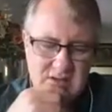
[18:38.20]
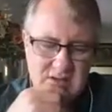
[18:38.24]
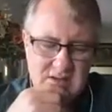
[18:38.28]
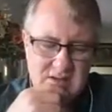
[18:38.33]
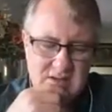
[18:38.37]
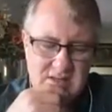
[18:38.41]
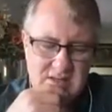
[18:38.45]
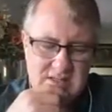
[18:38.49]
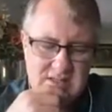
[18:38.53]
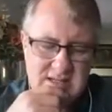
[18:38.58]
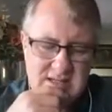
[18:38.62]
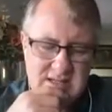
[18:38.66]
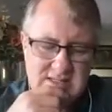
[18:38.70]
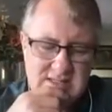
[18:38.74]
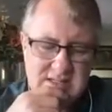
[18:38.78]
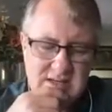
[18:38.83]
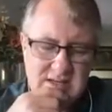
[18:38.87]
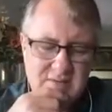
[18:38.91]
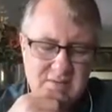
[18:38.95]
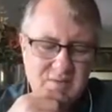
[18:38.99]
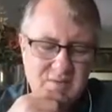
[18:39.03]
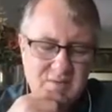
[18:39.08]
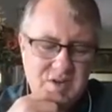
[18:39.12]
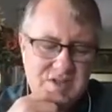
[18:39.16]
He says it
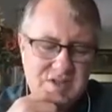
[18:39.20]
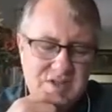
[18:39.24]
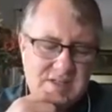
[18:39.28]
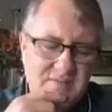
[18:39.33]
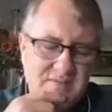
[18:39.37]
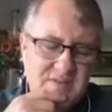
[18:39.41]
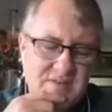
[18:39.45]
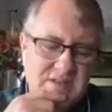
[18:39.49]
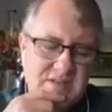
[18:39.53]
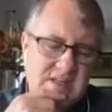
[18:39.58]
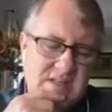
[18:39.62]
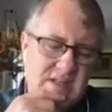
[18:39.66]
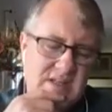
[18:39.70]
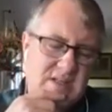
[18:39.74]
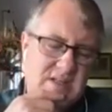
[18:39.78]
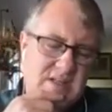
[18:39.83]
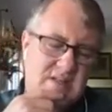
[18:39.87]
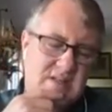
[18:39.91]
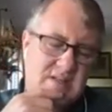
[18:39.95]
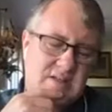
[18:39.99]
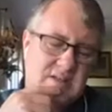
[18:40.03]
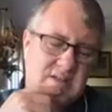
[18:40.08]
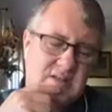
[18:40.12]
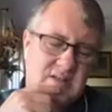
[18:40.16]
in verse
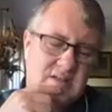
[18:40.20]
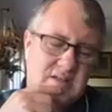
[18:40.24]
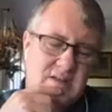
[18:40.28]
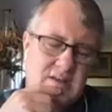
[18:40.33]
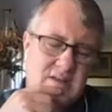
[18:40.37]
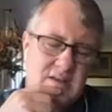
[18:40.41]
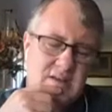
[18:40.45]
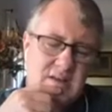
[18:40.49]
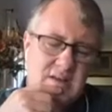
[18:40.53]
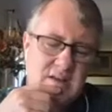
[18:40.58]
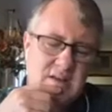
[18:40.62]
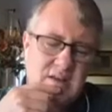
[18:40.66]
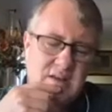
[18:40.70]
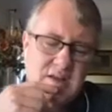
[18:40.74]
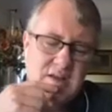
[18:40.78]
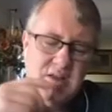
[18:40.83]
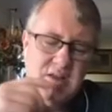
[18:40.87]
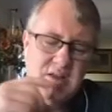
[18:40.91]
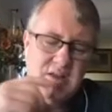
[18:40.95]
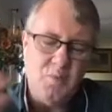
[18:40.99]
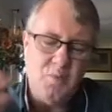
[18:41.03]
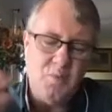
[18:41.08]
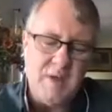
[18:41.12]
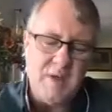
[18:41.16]
17.
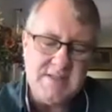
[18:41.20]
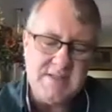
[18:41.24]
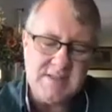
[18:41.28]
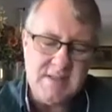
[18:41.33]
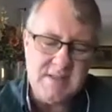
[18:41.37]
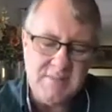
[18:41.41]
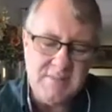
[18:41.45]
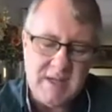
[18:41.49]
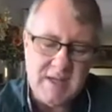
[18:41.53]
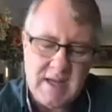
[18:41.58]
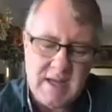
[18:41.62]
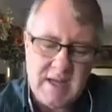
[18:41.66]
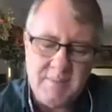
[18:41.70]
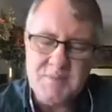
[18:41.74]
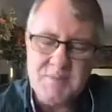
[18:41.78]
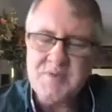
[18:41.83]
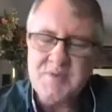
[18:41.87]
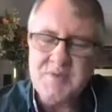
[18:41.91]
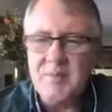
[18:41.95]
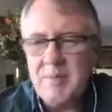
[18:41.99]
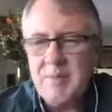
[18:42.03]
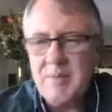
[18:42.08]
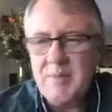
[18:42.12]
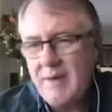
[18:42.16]
The wisdom that comes
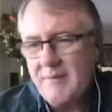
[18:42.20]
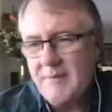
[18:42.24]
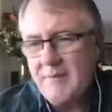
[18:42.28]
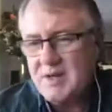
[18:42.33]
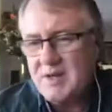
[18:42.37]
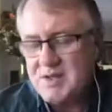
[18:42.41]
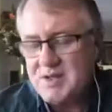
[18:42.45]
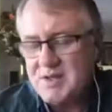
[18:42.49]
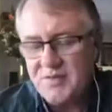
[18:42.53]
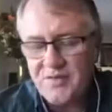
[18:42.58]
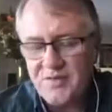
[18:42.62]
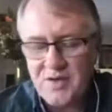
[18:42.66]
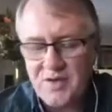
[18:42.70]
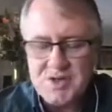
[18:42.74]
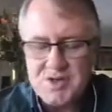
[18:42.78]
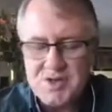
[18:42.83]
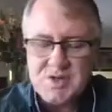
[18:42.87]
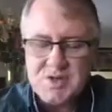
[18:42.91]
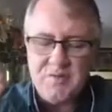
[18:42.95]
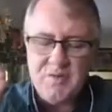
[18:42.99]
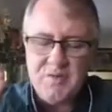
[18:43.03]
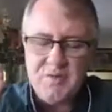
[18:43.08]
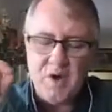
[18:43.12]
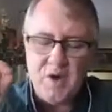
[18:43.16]
from heaven is
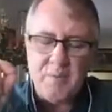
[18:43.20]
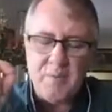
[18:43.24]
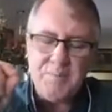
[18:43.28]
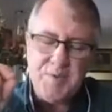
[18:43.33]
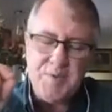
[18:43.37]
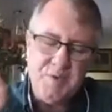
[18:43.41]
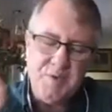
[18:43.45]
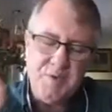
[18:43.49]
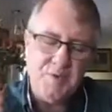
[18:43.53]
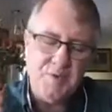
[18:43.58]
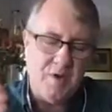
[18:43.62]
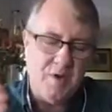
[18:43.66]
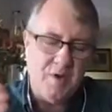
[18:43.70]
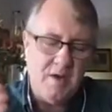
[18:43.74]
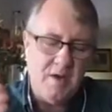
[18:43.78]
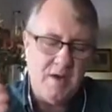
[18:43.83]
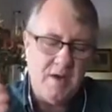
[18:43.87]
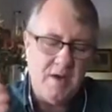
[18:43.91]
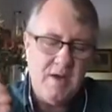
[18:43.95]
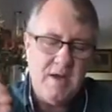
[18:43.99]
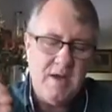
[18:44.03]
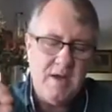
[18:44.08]
first of all pure,